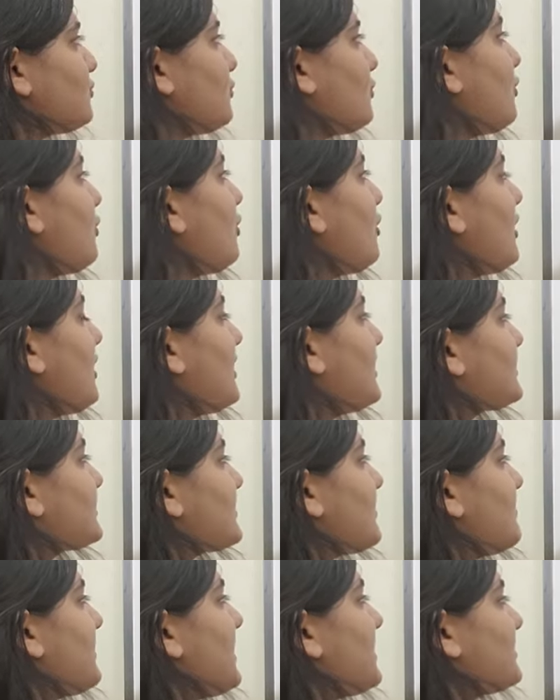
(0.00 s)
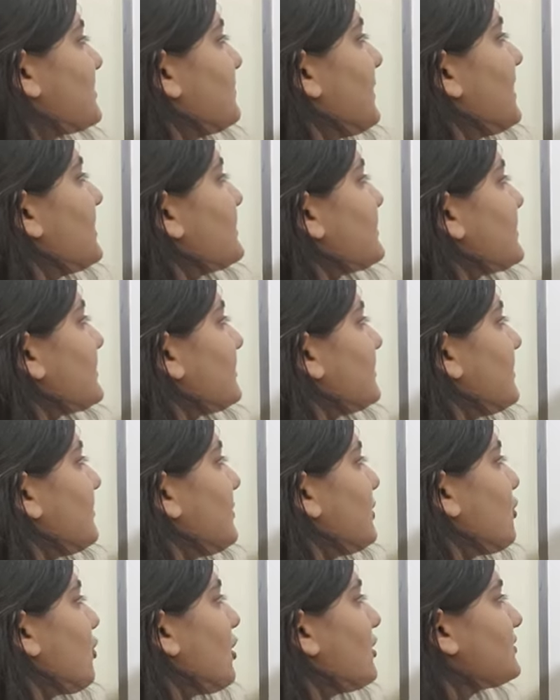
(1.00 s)
So it's a baseband signal
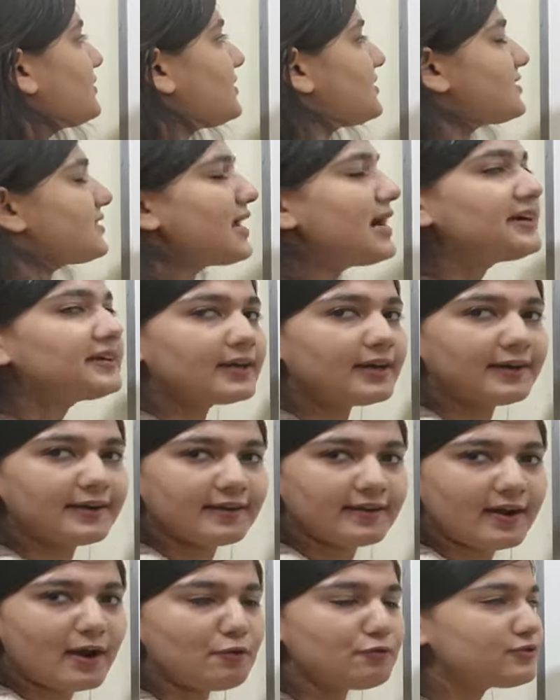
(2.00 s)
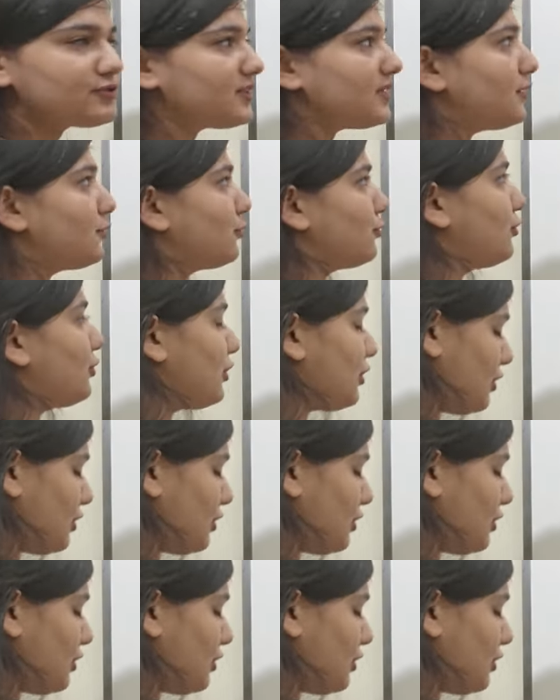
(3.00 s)
because it's centered around 0.